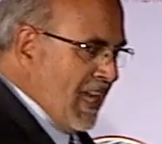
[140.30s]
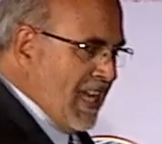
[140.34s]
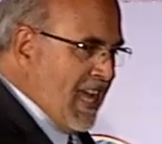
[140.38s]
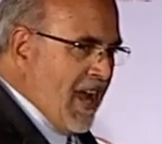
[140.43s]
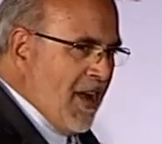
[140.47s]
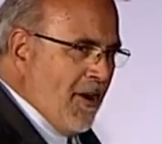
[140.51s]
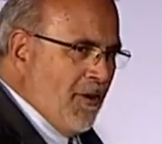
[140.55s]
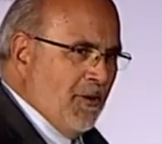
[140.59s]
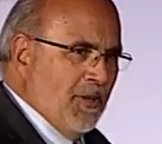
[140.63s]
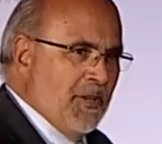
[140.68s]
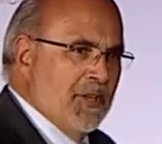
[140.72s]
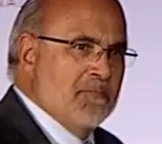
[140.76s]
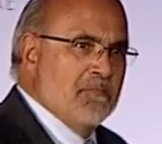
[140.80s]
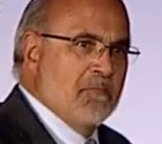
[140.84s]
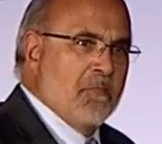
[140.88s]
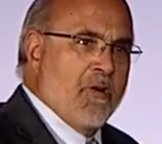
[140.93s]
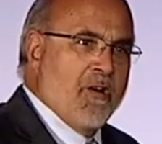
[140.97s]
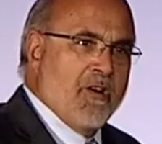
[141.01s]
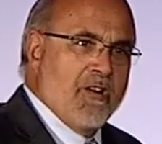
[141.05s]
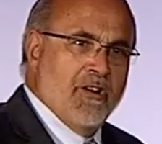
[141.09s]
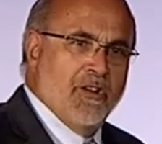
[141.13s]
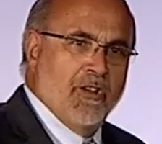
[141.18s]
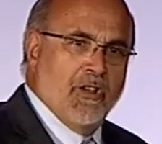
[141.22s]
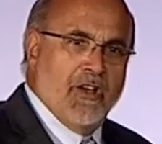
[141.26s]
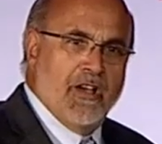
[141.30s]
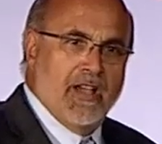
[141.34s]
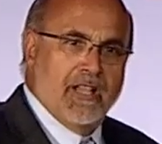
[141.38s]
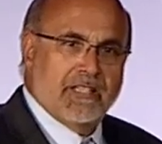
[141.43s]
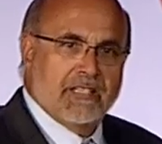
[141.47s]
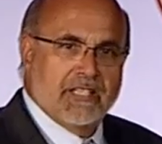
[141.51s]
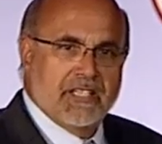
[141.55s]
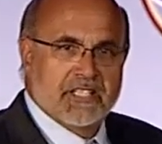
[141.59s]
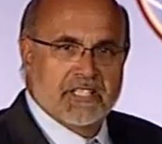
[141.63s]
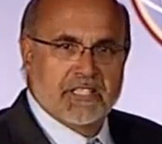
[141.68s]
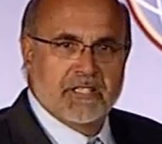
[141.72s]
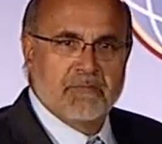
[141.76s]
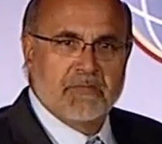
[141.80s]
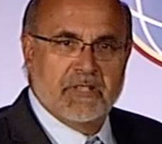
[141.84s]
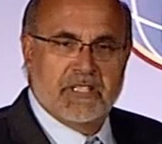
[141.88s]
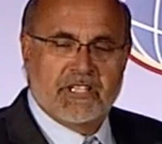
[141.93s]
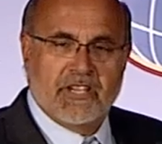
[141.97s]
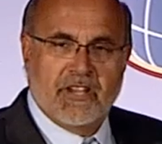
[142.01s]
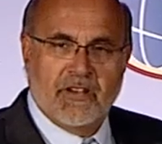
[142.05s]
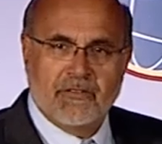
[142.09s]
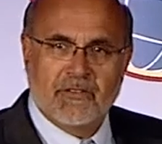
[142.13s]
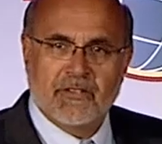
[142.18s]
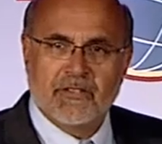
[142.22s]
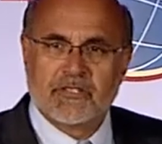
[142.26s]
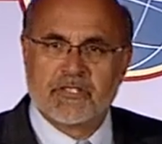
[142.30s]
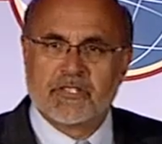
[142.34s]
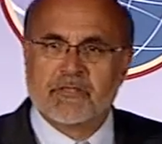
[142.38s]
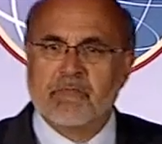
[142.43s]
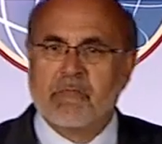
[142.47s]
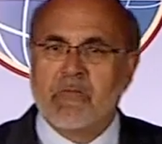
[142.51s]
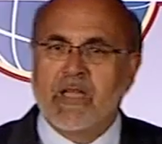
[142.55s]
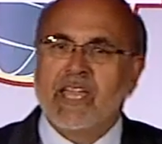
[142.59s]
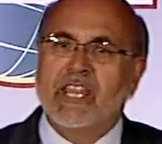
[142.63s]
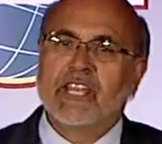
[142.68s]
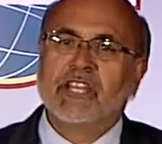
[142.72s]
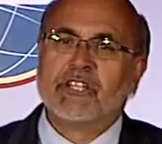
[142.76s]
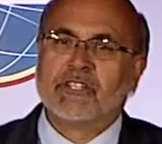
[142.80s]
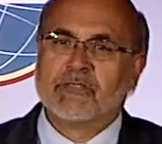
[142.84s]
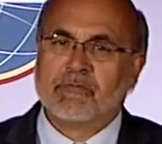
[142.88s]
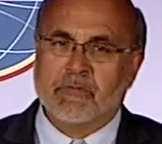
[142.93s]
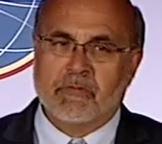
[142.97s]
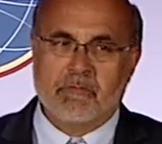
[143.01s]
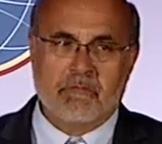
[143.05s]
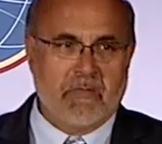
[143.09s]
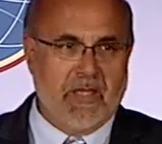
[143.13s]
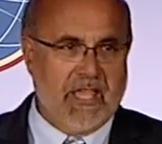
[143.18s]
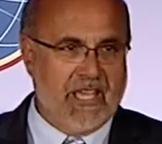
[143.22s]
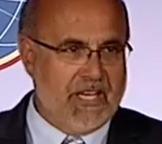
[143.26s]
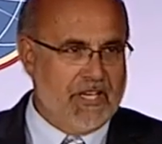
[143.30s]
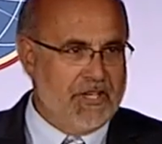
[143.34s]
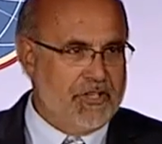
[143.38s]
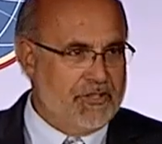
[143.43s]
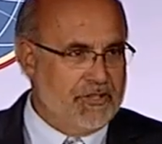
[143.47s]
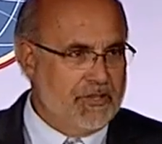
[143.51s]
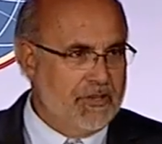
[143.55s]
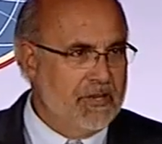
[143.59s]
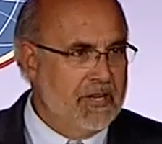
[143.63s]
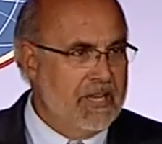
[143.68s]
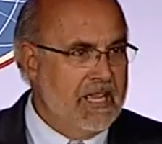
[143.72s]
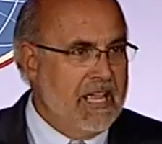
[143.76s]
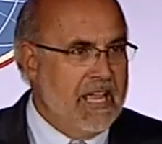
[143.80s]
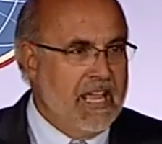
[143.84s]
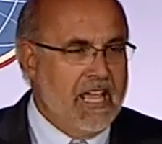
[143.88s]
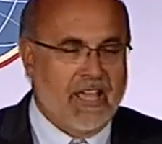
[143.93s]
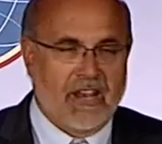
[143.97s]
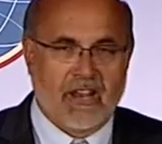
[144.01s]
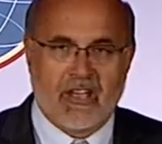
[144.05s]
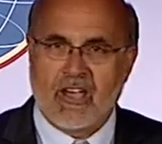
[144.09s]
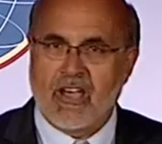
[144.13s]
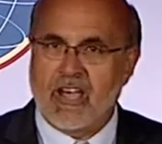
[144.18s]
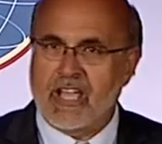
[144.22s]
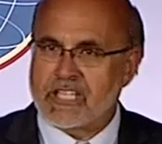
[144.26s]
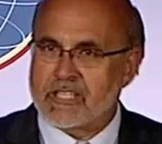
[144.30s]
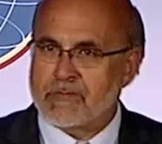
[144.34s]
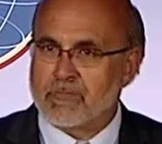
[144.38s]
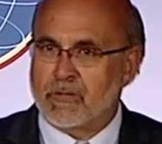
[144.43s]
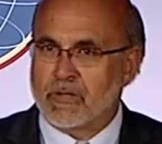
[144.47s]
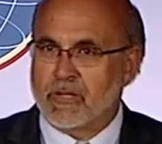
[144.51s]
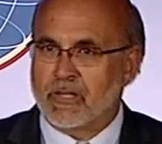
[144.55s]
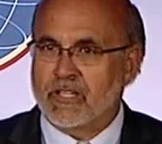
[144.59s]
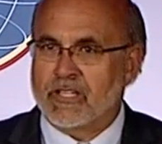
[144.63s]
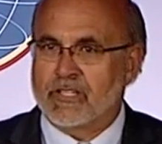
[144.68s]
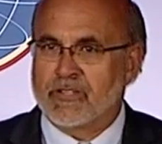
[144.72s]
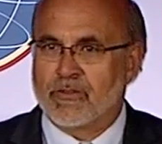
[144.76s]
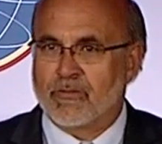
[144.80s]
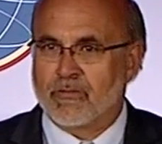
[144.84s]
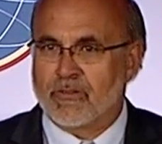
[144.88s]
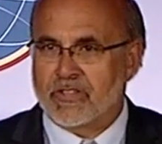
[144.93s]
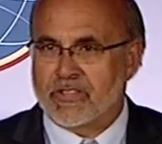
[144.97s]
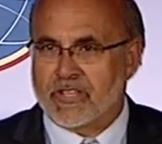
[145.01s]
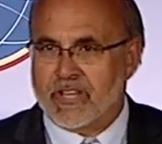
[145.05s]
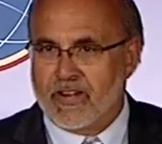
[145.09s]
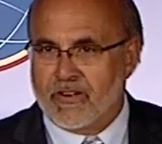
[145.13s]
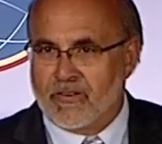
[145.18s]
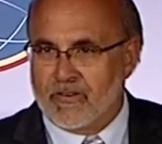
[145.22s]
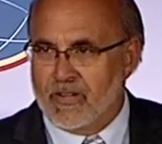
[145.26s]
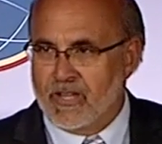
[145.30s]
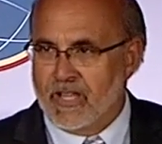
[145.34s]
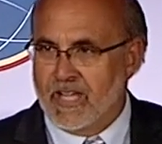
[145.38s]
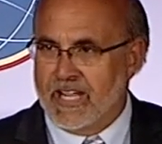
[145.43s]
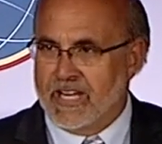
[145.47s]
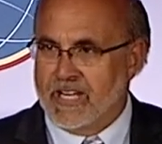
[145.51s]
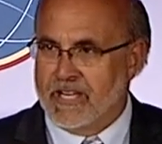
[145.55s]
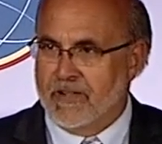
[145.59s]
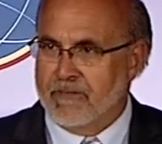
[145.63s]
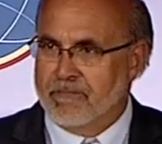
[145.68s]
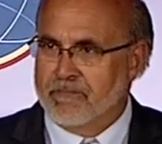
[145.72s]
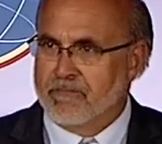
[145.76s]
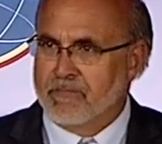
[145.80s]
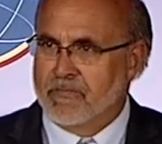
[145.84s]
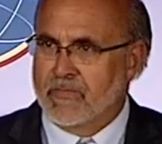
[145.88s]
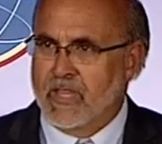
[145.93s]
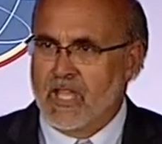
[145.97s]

Carolyn Marlott is the materials management manager at a hospital in North Carolina.